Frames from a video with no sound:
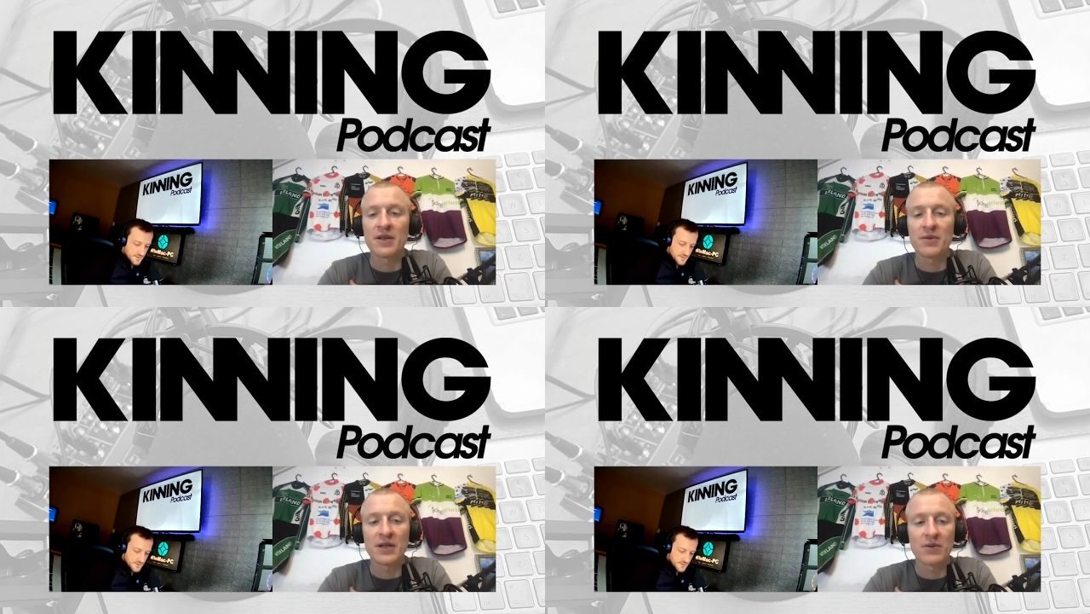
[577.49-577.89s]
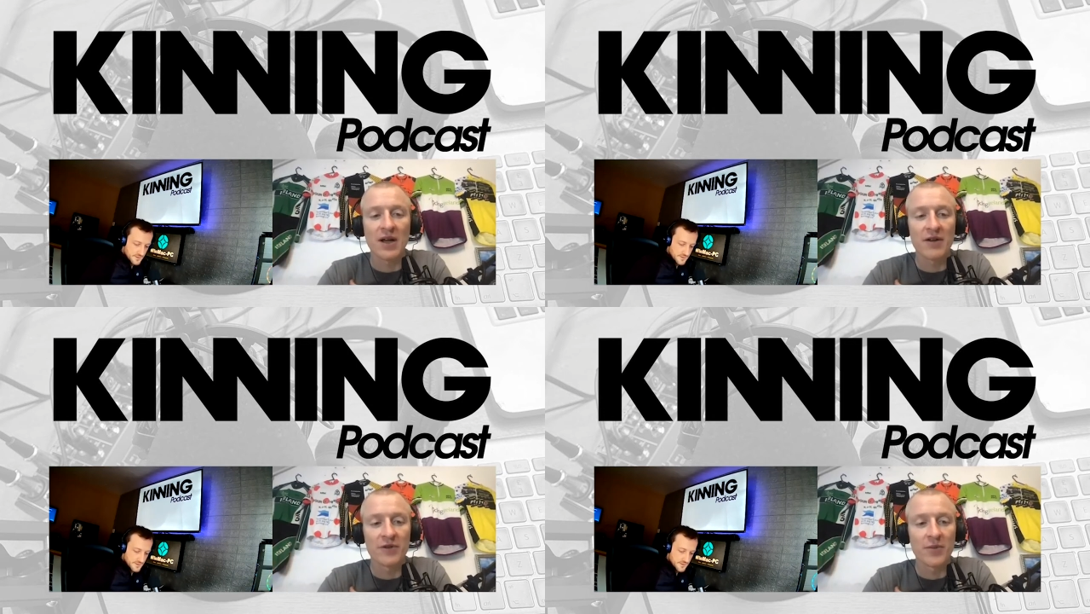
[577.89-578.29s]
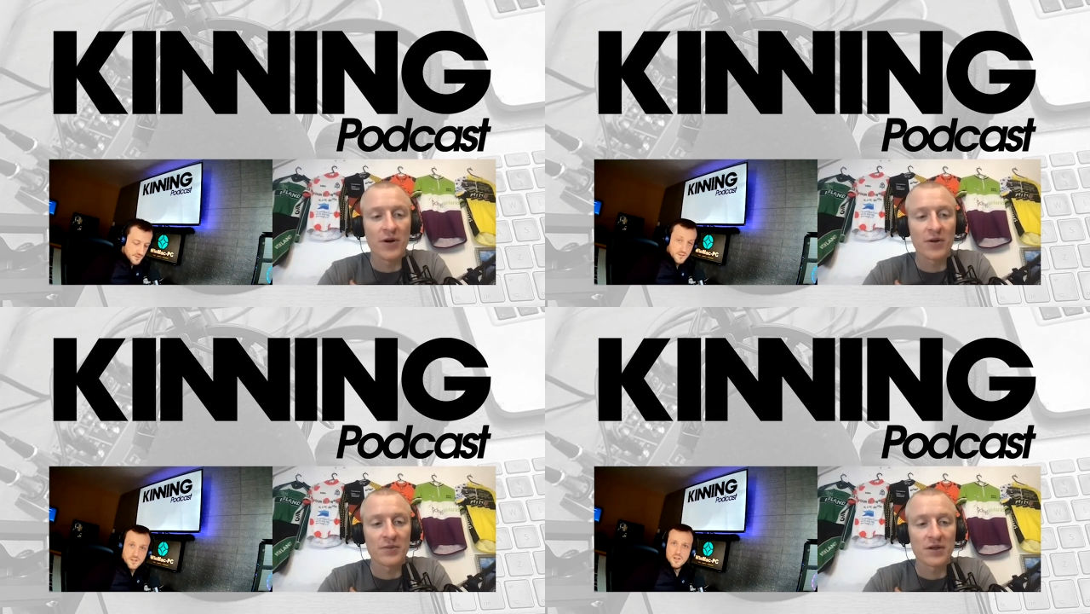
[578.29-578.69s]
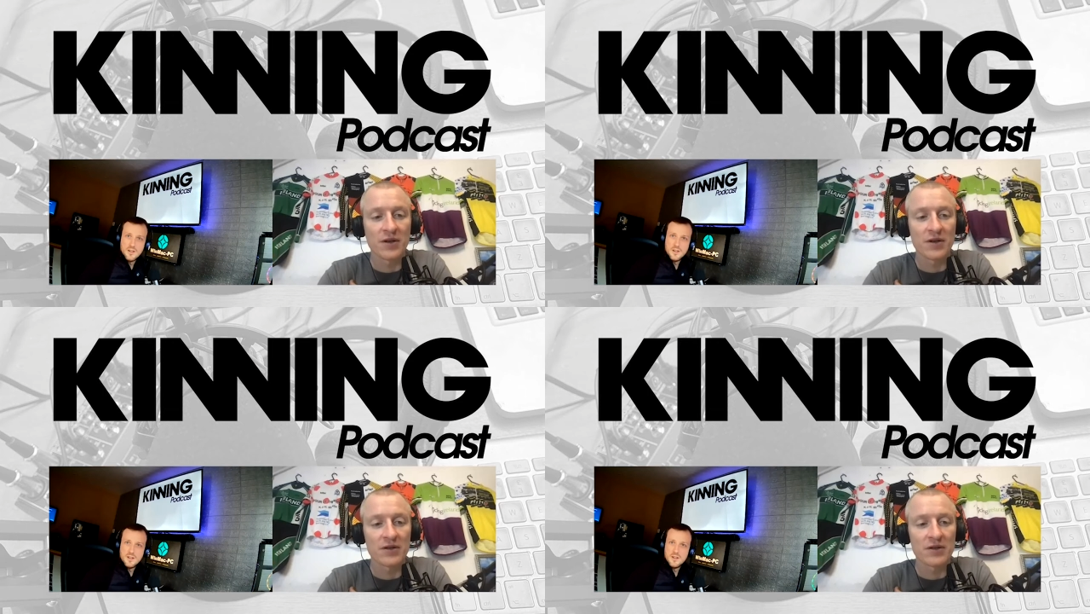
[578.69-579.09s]
Now, we don't have the power-ups in
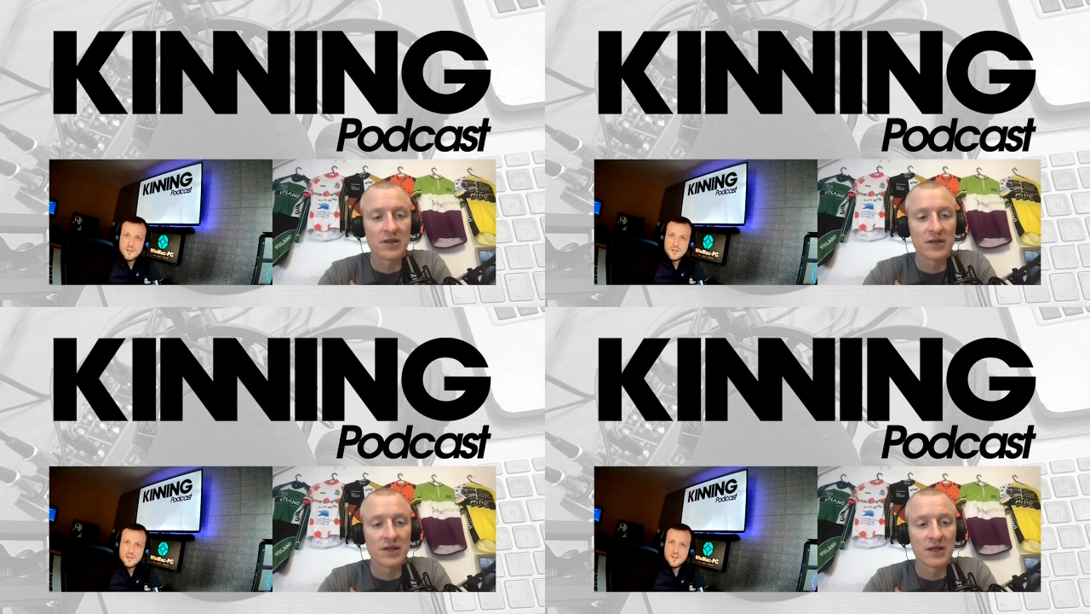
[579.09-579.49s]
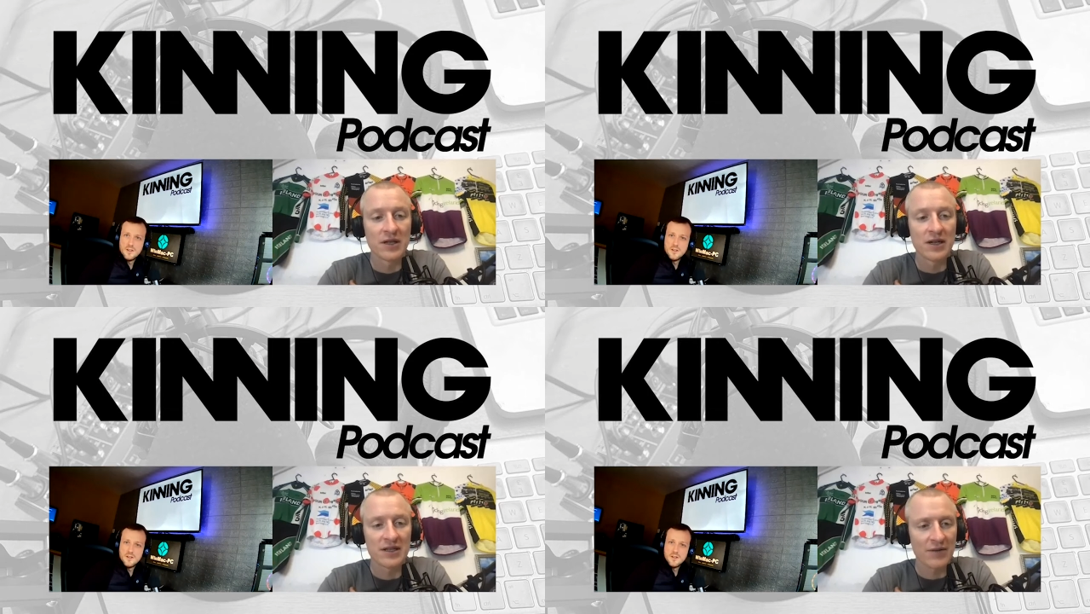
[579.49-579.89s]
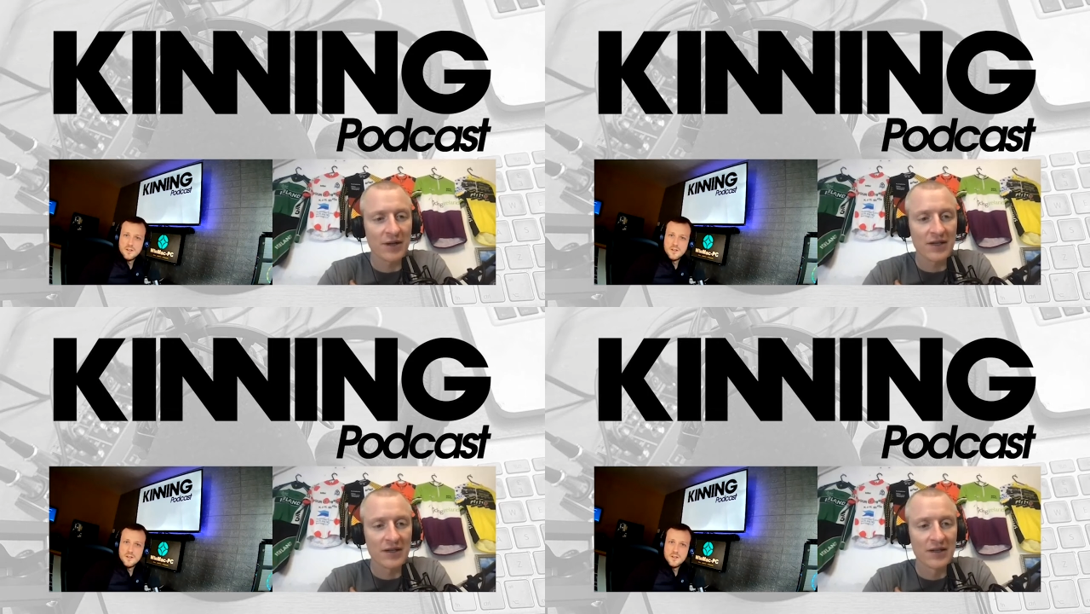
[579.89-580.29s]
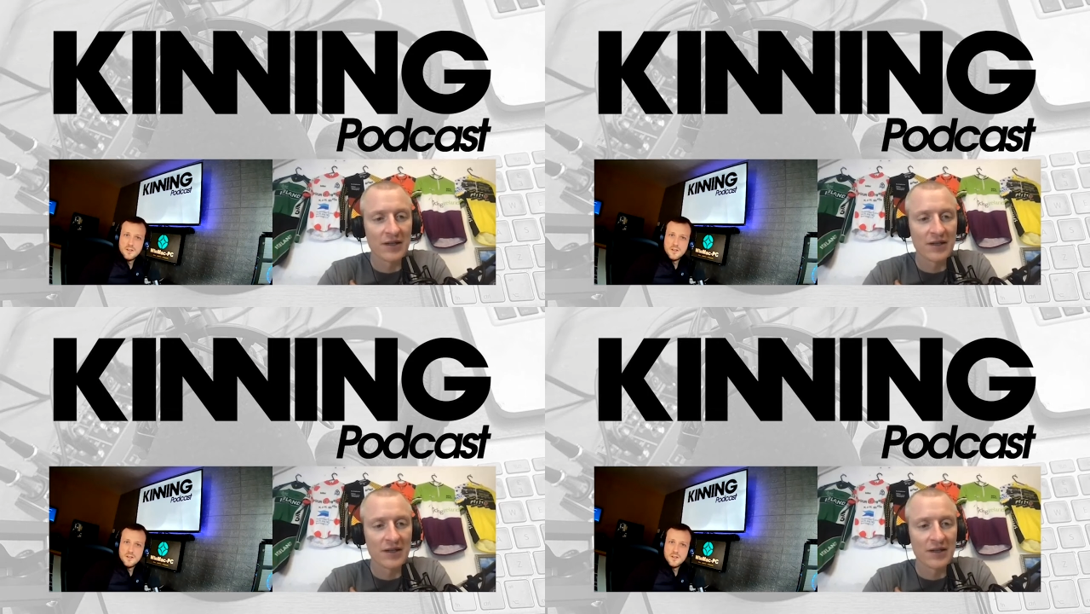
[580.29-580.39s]
ours. Is that right?